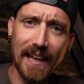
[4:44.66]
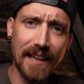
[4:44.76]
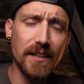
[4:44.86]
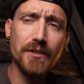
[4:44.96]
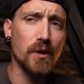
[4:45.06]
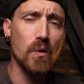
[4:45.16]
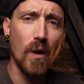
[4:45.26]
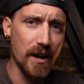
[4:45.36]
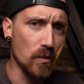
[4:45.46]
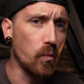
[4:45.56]
it does
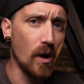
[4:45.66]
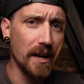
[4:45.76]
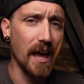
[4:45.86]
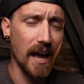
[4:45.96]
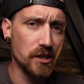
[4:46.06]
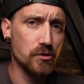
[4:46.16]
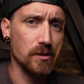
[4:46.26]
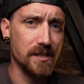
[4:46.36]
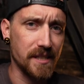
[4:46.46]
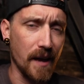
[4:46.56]
require one
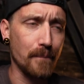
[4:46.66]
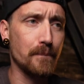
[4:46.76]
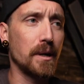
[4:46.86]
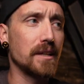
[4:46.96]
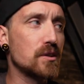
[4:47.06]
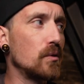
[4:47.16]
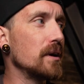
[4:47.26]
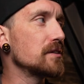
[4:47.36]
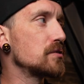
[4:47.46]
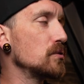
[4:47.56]
extra step, but it's
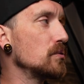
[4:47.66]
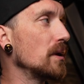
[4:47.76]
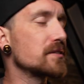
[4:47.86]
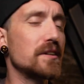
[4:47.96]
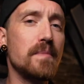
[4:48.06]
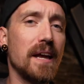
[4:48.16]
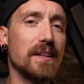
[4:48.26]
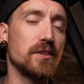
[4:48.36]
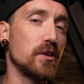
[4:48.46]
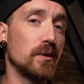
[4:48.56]
going to it's gonna make
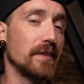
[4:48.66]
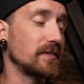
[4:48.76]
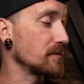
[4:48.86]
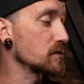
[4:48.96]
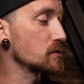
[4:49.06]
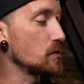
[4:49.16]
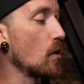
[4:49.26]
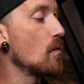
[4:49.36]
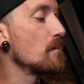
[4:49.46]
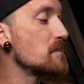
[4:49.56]
it so you don't have to have
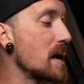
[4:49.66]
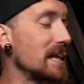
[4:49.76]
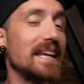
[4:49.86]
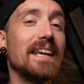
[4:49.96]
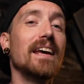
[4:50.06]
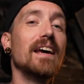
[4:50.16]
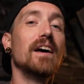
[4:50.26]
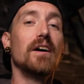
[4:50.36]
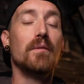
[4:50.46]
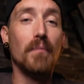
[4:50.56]
so many
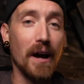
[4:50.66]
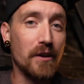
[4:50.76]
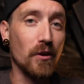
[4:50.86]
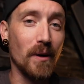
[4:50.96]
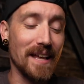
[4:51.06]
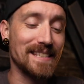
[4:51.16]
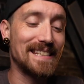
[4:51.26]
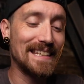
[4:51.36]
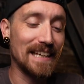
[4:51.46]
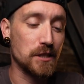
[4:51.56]
micro S
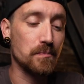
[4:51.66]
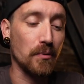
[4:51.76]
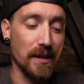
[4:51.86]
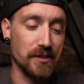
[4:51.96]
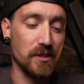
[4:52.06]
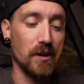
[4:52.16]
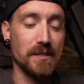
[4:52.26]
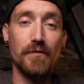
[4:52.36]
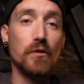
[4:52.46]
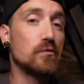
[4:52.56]
D Express
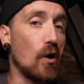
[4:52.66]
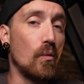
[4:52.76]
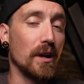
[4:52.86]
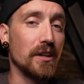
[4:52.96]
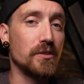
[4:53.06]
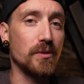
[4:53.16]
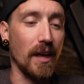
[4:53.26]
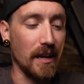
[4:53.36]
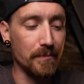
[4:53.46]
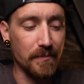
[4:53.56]
cards if you don't wanna do
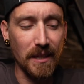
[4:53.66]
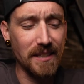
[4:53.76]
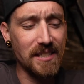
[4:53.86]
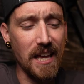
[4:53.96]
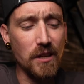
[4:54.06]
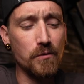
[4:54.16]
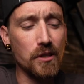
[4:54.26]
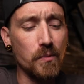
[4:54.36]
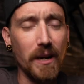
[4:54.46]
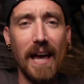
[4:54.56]
that. Let's say you
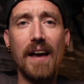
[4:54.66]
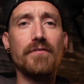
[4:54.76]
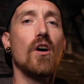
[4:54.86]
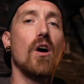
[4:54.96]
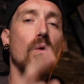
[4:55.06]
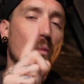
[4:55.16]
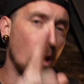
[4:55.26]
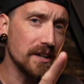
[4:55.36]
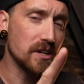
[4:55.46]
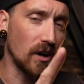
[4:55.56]
just wanna have
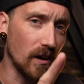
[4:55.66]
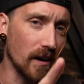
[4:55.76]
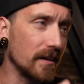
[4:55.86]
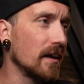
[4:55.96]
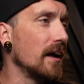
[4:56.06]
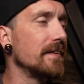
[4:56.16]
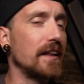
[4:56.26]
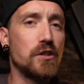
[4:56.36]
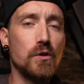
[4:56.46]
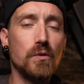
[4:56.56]
one card
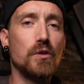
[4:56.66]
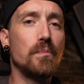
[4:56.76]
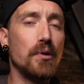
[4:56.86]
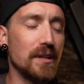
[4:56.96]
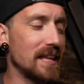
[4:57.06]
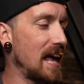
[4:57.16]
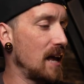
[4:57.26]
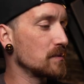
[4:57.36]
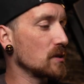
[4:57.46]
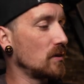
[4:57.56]
that you, you put
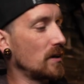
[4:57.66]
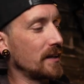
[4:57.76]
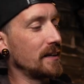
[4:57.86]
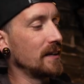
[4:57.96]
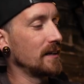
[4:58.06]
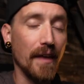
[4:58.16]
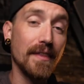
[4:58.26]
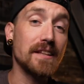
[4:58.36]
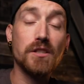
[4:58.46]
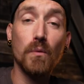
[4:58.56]
games on and
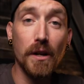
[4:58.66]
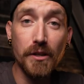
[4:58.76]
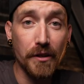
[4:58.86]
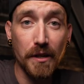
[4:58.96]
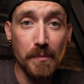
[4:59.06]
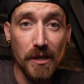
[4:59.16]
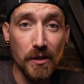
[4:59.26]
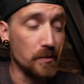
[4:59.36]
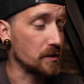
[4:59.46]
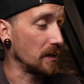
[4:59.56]
that's the one you're gonna be
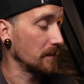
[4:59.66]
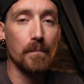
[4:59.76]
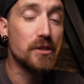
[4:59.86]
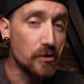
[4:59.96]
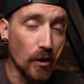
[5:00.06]
using. But you